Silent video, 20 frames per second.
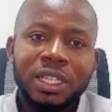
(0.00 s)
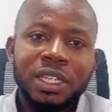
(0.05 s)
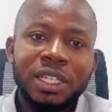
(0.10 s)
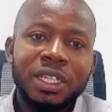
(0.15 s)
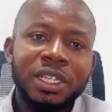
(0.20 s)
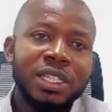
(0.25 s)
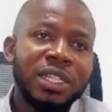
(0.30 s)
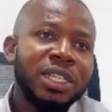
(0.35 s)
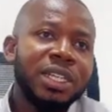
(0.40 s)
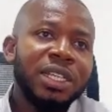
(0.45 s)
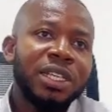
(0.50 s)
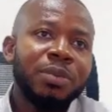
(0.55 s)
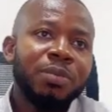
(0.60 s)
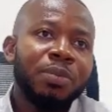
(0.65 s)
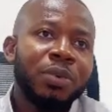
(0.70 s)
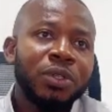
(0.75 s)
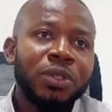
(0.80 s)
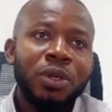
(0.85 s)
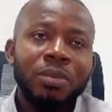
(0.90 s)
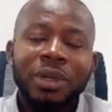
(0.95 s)
The
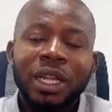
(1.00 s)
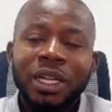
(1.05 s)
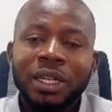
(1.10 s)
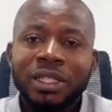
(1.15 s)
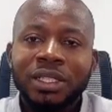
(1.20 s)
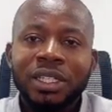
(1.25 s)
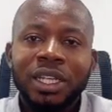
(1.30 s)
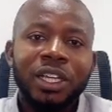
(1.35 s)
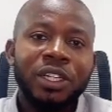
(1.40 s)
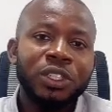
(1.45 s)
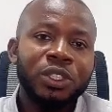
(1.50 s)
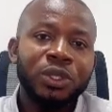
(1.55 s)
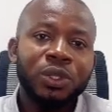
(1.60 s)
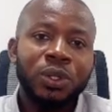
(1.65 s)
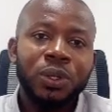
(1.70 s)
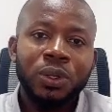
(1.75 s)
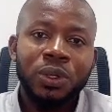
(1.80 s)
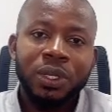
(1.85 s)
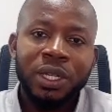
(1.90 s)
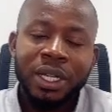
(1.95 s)
bottom line is
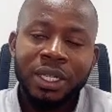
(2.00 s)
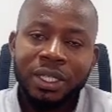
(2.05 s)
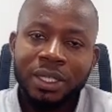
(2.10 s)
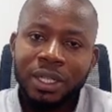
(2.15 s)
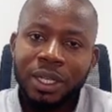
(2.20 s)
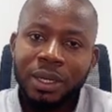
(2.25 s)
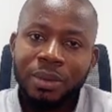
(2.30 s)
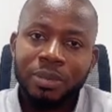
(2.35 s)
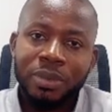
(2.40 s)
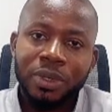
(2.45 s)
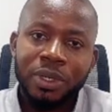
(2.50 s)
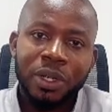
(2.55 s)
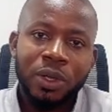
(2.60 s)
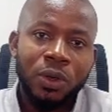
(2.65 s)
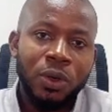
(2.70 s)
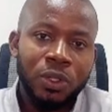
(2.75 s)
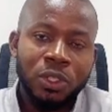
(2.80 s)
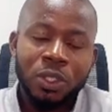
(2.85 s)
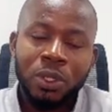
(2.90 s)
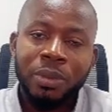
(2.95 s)
ensure that the
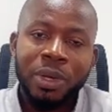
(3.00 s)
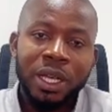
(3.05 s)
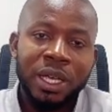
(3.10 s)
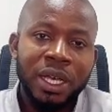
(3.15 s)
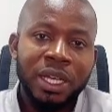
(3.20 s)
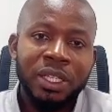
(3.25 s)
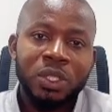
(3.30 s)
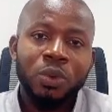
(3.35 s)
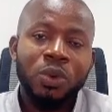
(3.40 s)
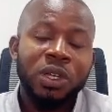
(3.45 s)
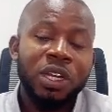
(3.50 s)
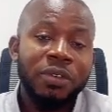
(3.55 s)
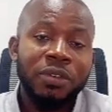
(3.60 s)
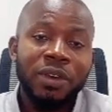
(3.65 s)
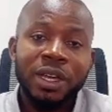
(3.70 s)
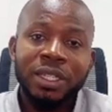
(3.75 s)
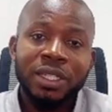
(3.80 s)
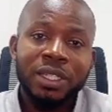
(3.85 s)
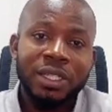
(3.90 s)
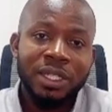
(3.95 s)
customer gets
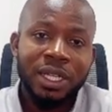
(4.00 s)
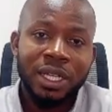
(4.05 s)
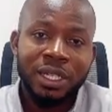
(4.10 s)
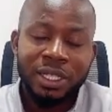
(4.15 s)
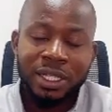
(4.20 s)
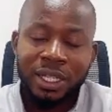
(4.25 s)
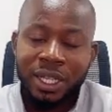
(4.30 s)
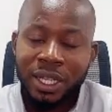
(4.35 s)
whatever it is that